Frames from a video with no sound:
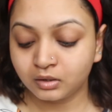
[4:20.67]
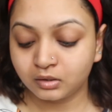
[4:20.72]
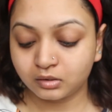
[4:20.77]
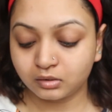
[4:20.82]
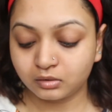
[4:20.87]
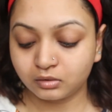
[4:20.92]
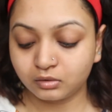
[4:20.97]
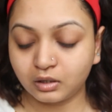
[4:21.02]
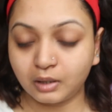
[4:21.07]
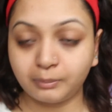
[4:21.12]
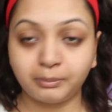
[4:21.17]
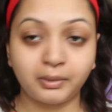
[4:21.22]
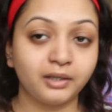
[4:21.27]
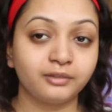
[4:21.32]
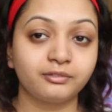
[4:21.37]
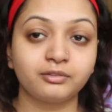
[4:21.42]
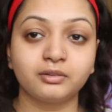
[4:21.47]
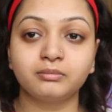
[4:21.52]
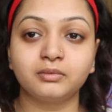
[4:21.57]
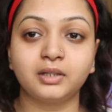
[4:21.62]
So
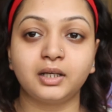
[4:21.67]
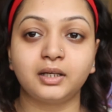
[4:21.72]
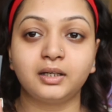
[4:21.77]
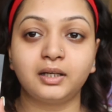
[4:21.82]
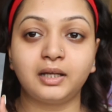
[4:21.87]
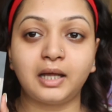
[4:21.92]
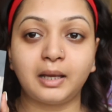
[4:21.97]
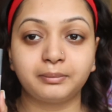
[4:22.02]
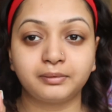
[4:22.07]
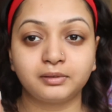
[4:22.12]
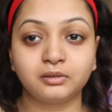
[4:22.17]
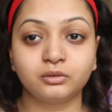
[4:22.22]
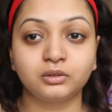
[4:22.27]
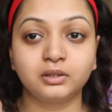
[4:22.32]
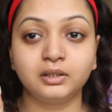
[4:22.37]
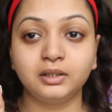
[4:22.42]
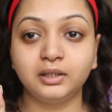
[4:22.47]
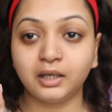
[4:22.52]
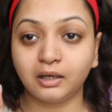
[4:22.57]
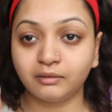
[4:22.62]
apart from that, I
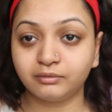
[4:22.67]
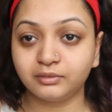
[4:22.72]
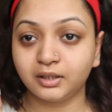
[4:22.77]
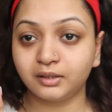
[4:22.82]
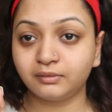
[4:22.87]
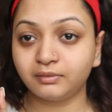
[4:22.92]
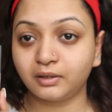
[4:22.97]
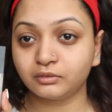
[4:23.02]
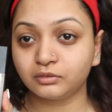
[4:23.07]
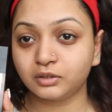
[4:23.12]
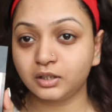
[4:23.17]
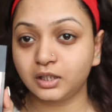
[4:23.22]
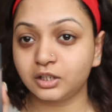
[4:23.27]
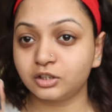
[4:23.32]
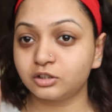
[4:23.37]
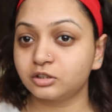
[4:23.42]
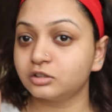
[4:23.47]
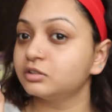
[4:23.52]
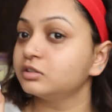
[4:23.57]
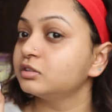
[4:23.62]
absolutely love this
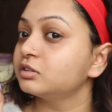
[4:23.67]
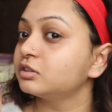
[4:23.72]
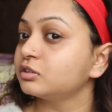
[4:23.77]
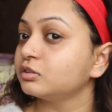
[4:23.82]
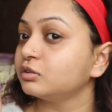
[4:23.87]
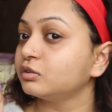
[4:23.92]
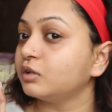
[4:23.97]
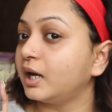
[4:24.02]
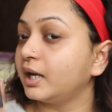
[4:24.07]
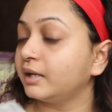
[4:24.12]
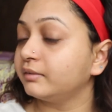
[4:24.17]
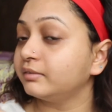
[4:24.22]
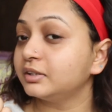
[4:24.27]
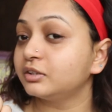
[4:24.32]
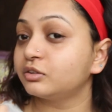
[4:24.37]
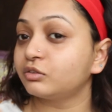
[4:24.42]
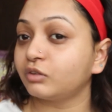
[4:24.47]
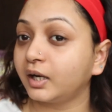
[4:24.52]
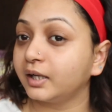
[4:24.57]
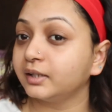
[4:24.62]
foundation. So I
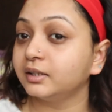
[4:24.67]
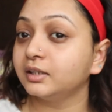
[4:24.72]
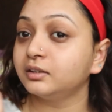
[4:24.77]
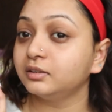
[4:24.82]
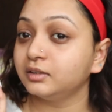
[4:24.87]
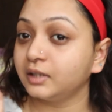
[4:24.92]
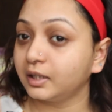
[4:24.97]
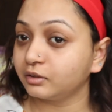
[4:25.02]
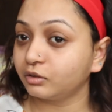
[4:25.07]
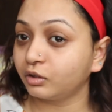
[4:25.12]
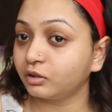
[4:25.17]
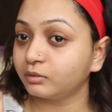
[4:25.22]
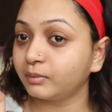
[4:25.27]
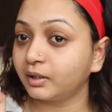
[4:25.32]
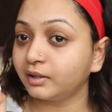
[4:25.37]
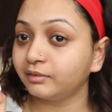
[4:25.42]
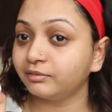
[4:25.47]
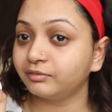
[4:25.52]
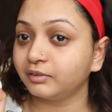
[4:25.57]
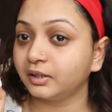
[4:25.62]
haven't tried it yet on
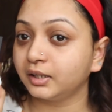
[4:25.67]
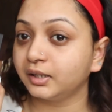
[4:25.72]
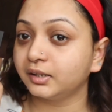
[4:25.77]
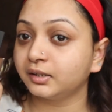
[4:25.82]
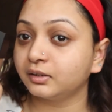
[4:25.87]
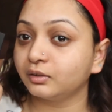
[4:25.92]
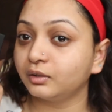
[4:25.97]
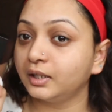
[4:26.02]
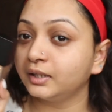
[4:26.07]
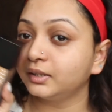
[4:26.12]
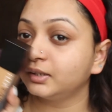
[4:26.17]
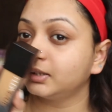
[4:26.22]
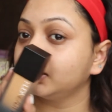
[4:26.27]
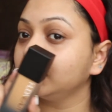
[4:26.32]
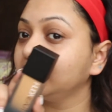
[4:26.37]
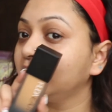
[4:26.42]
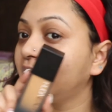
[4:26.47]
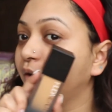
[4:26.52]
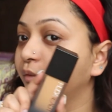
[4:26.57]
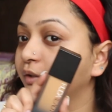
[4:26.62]
my face, so let's
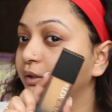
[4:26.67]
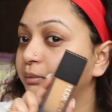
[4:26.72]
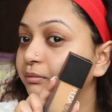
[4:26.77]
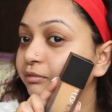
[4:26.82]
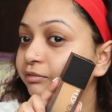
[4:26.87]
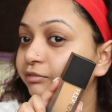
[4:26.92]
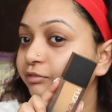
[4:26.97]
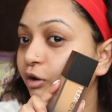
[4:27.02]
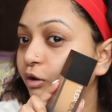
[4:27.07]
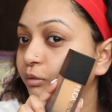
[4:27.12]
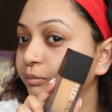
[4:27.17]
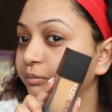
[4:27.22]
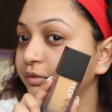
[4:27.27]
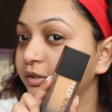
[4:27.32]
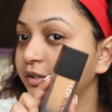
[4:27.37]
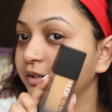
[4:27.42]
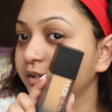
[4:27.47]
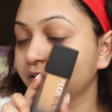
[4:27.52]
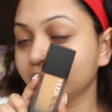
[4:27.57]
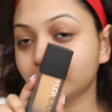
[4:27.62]
see how it
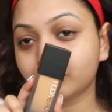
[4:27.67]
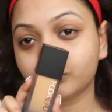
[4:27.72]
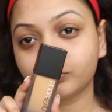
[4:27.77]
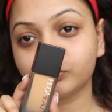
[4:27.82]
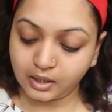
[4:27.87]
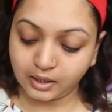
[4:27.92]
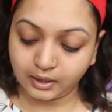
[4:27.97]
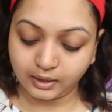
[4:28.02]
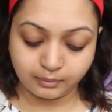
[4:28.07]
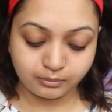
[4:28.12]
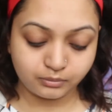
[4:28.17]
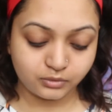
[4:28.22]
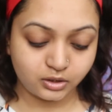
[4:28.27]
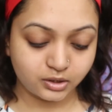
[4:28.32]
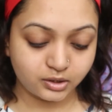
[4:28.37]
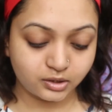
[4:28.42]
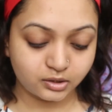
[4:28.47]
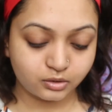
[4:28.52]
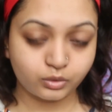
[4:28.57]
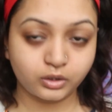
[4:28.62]
performs. I am
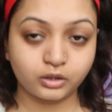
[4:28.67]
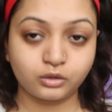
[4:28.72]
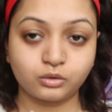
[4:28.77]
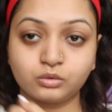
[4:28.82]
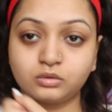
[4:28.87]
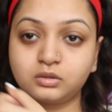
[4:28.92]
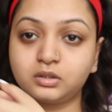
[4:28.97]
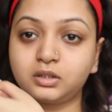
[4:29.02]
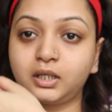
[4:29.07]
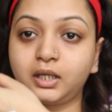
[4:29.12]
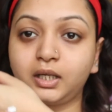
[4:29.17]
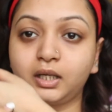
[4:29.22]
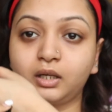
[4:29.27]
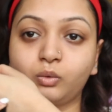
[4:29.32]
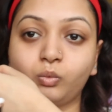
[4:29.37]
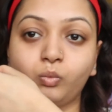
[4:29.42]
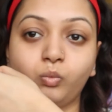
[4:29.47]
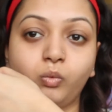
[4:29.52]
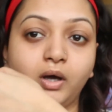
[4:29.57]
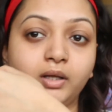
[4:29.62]
just going to take
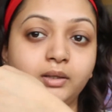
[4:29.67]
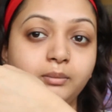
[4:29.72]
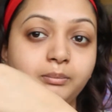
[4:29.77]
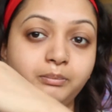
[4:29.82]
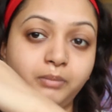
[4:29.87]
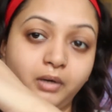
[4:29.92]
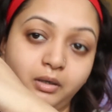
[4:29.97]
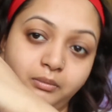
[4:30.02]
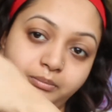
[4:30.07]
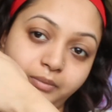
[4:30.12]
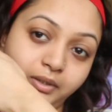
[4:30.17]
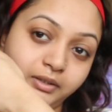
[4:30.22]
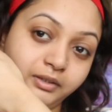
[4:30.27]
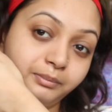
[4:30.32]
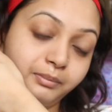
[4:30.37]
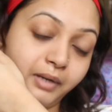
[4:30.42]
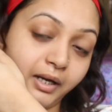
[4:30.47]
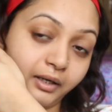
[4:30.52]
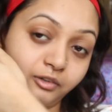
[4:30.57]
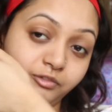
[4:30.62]
one pump at the
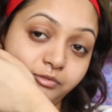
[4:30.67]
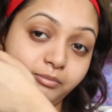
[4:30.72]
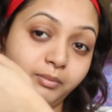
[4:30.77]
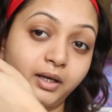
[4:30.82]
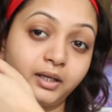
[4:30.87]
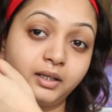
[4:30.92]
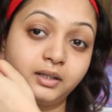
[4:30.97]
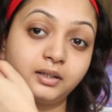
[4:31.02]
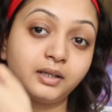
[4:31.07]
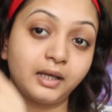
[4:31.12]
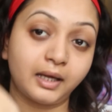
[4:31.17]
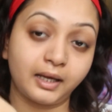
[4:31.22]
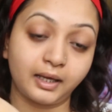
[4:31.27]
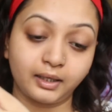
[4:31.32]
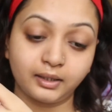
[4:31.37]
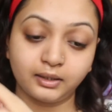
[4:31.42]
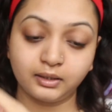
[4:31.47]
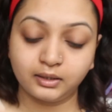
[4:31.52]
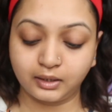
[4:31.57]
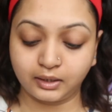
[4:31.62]
back of my
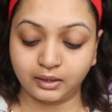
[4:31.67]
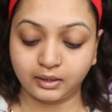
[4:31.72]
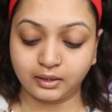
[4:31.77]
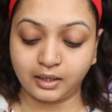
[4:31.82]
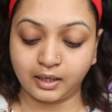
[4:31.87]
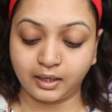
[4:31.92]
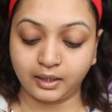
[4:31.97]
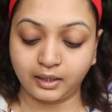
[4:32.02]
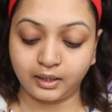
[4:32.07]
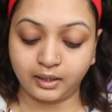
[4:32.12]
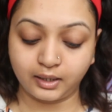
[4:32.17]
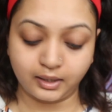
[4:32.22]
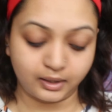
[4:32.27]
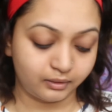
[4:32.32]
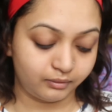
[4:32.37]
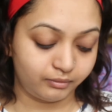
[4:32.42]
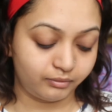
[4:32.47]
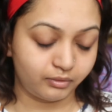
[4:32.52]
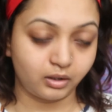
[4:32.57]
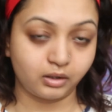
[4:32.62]
hand, and I
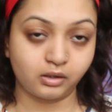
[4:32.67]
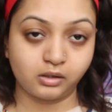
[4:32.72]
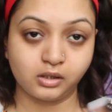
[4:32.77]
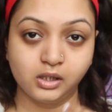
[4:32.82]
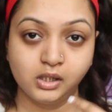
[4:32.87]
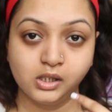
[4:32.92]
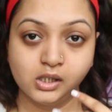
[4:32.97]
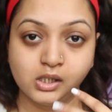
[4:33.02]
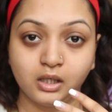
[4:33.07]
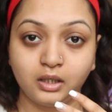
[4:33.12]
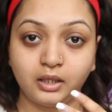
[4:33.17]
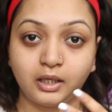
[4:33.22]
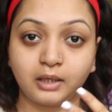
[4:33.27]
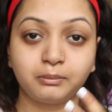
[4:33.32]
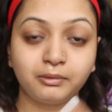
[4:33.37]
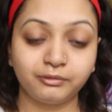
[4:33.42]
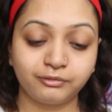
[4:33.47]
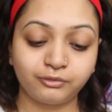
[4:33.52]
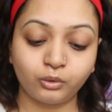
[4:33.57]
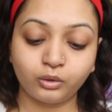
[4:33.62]
have
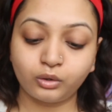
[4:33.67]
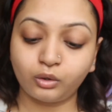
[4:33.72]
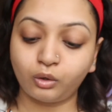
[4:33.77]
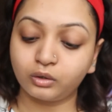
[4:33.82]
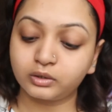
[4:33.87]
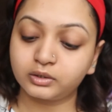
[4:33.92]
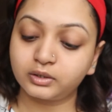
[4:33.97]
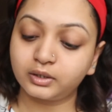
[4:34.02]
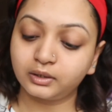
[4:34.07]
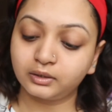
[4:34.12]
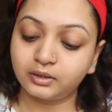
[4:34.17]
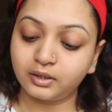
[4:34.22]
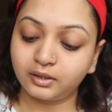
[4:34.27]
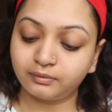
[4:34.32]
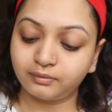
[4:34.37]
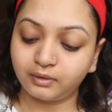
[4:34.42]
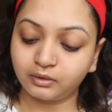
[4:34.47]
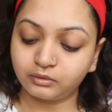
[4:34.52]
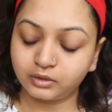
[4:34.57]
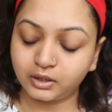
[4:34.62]
before ordering this
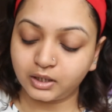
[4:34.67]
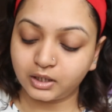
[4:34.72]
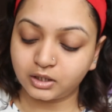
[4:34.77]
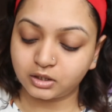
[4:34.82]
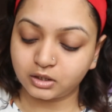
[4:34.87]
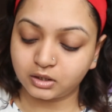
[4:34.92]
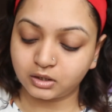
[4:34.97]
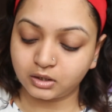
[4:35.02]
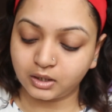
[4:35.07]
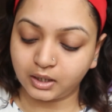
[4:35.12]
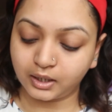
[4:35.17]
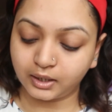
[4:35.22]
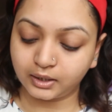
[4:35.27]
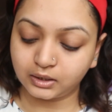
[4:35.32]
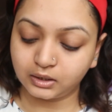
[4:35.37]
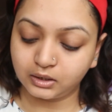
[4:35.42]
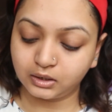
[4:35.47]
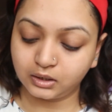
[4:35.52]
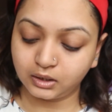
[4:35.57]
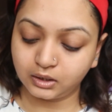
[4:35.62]
foundation, I
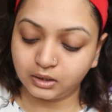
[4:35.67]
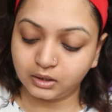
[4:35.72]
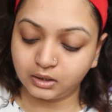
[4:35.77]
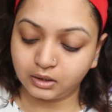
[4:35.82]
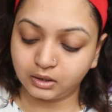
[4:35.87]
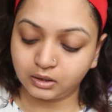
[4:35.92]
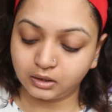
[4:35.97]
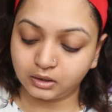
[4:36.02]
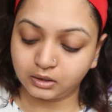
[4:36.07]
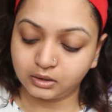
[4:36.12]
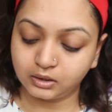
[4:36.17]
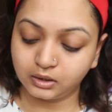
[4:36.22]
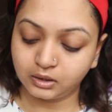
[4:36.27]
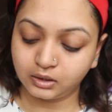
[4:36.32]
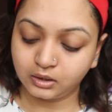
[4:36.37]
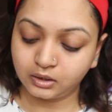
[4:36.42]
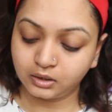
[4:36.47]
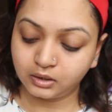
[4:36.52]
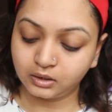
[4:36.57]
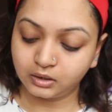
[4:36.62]
did heard
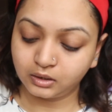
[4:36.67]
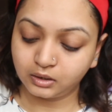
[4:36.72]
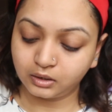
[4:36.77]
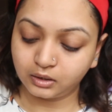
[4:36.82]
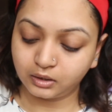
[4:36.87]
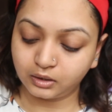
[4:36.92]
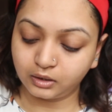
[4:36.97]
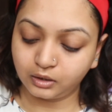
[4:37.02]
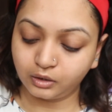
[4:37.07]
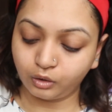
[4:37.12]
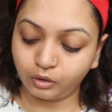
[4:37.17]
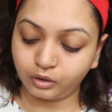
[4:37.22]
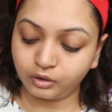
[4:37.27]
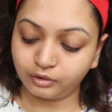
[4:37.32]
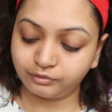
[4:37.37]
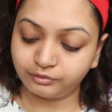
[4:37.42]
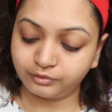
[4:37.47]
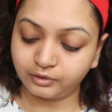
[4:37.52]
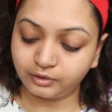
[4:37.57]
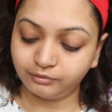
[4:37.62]
a lot
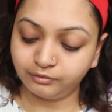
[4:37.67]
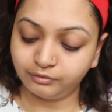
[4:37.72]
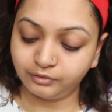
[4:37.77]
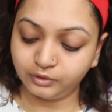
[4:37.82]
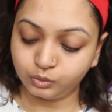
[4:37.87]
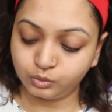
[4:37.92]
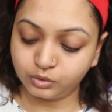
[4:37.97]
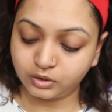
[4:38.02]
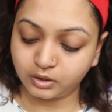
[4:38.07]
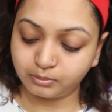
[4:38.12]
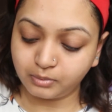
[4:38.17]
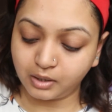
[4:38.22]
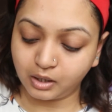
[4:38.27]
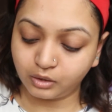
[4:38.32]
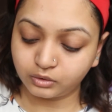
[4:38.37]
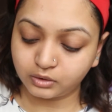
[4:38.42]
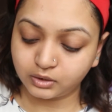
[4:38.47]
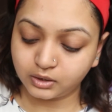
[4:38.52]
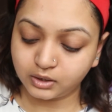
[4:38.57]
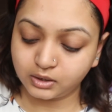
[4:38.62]
of reviews
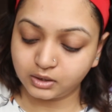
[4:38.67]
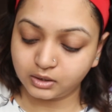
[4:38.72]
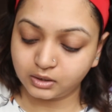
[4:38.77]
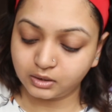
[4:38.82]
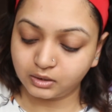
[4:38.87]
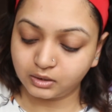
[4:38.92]
about it.